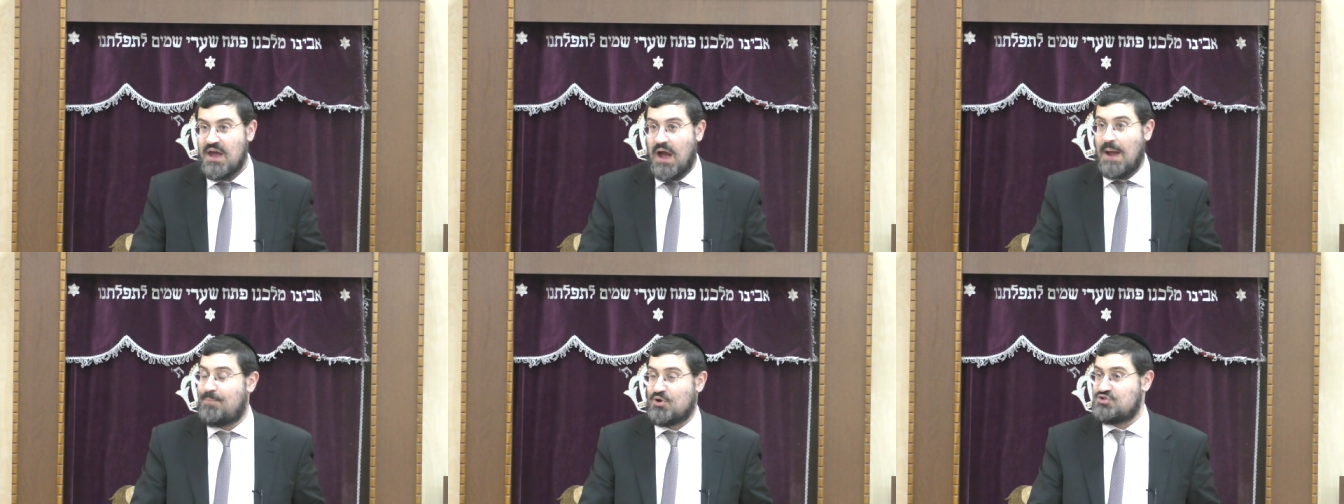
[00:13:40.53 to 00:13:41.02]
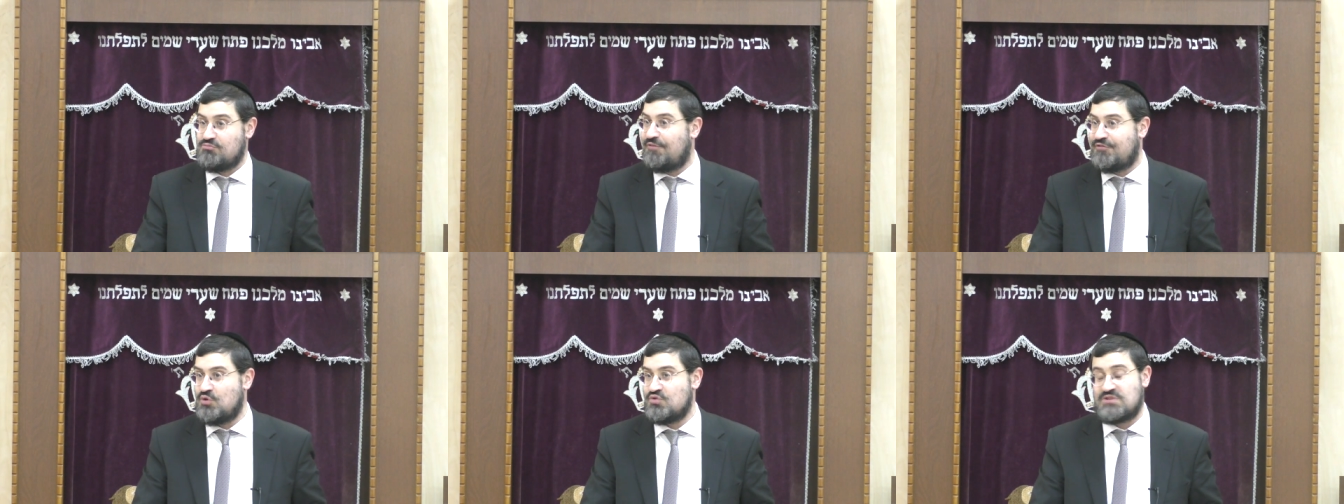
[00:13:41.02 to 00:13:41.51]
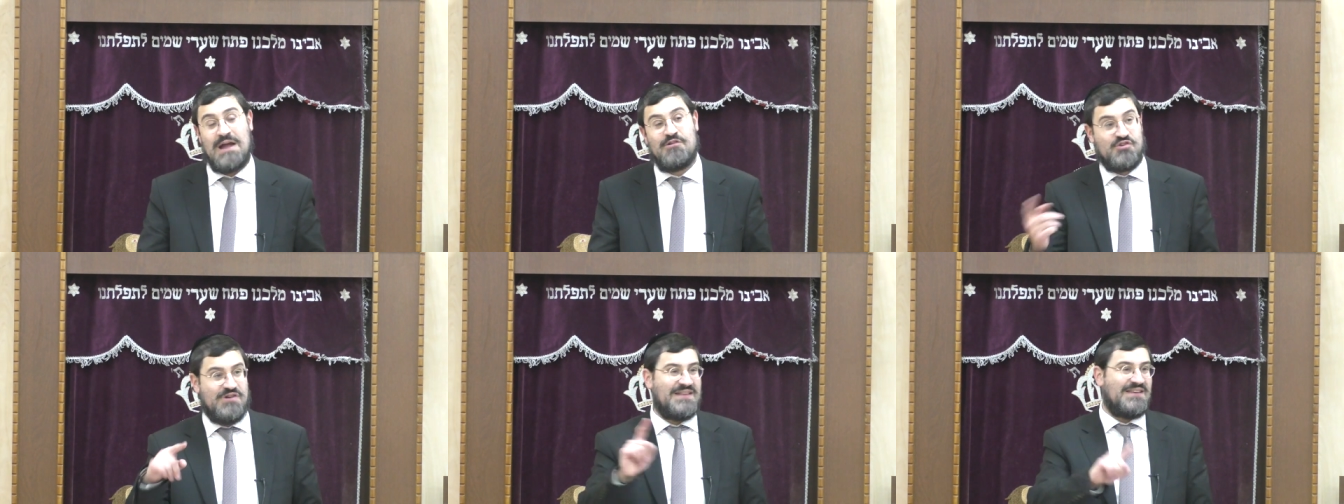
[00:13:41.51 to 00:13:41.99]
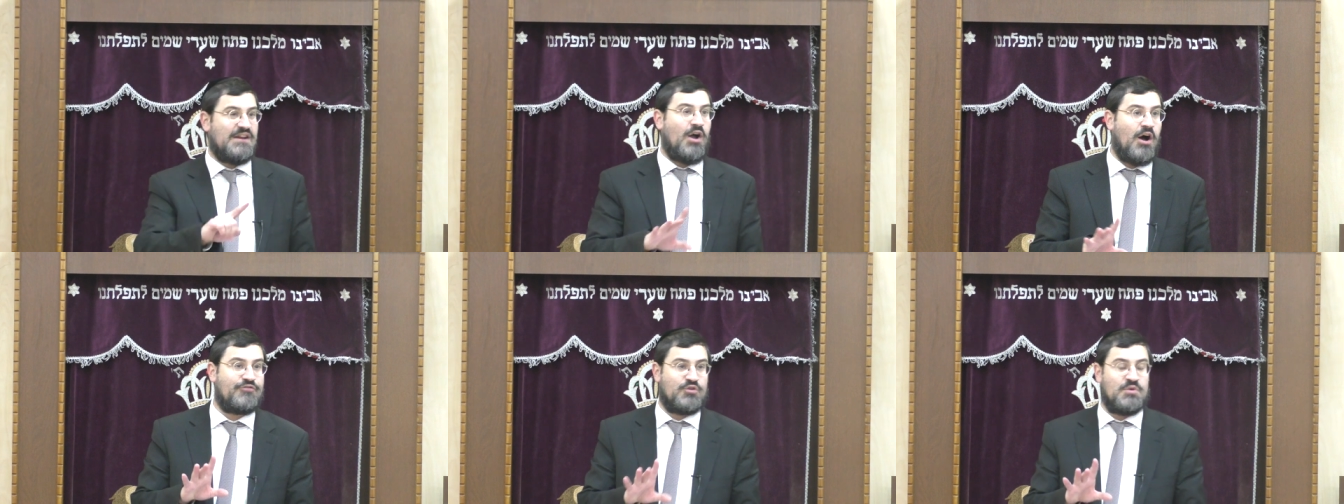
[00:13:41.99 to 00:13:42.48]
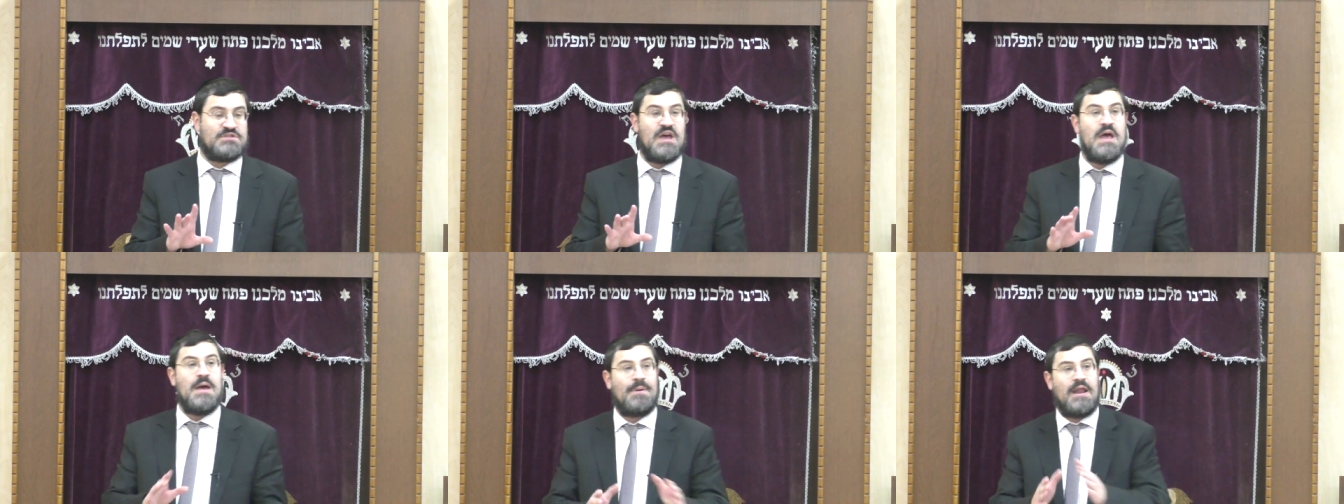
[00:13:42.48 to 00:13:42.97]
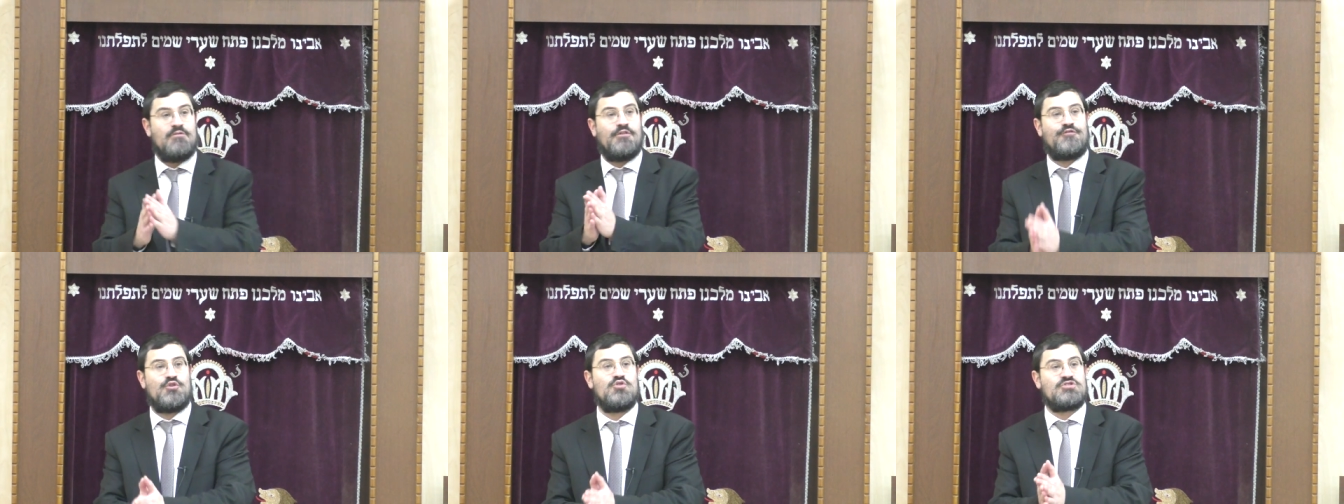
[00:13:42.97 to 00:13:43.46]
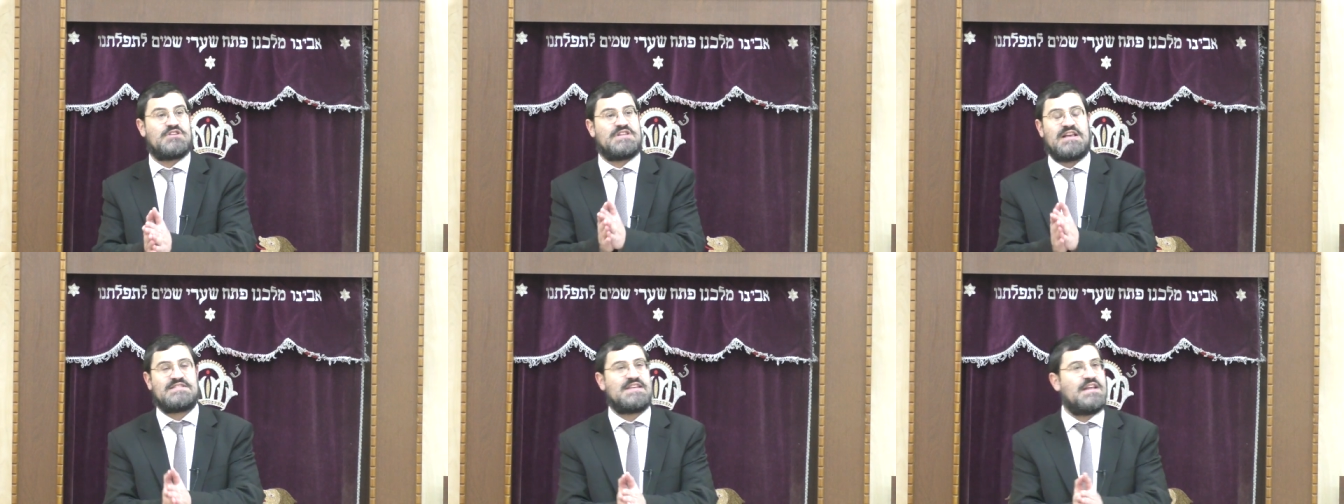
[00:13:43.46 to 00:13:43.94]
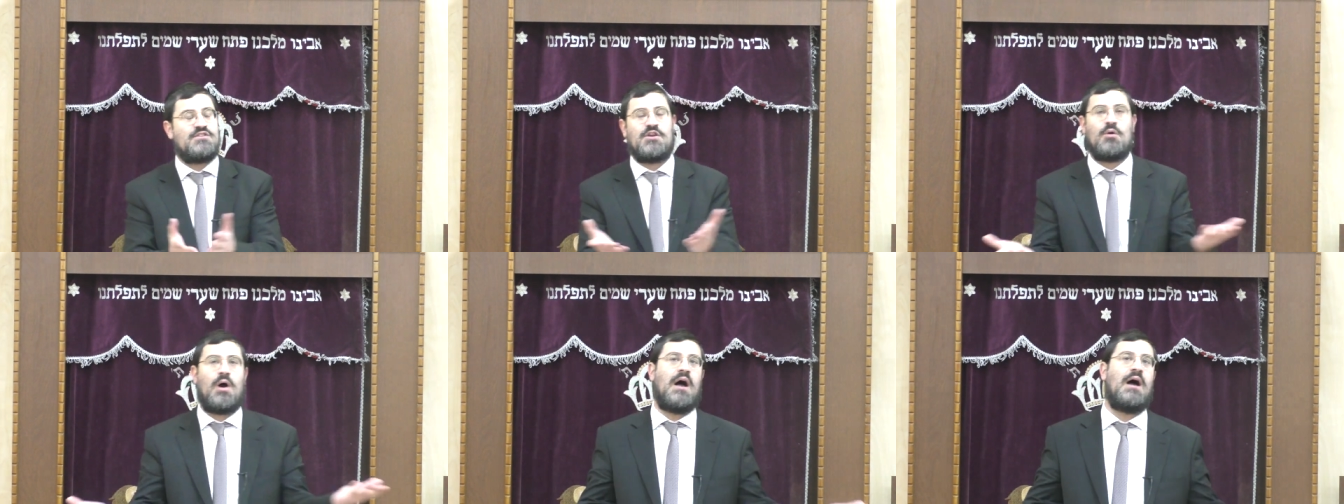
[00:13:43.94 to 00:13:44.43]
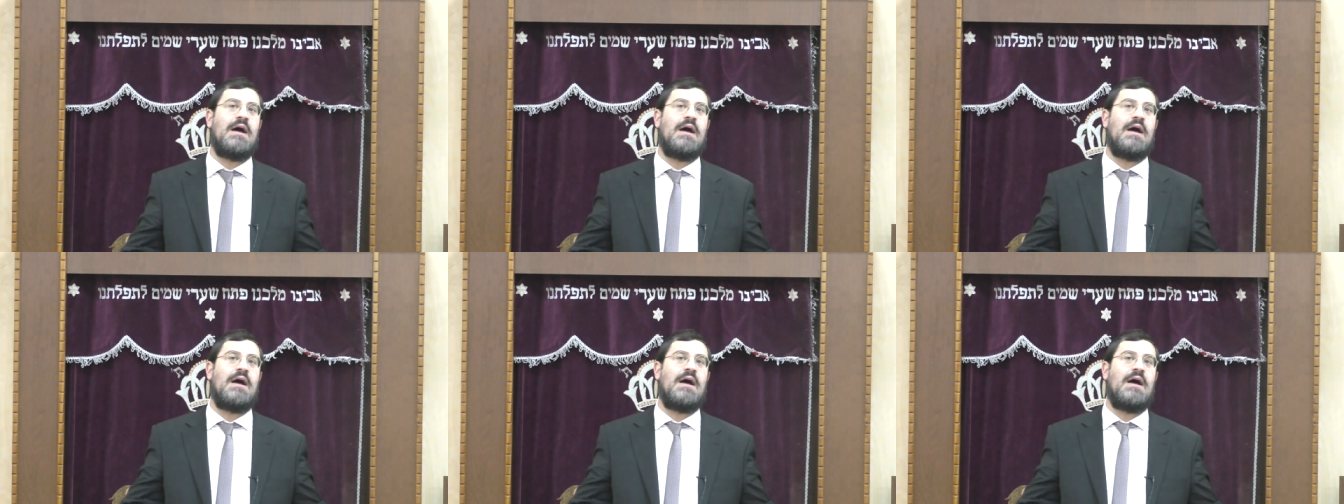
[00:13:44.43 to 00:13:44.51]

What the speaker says: I pashut refused. I regretted it afterwards, but I refused because I said, you know,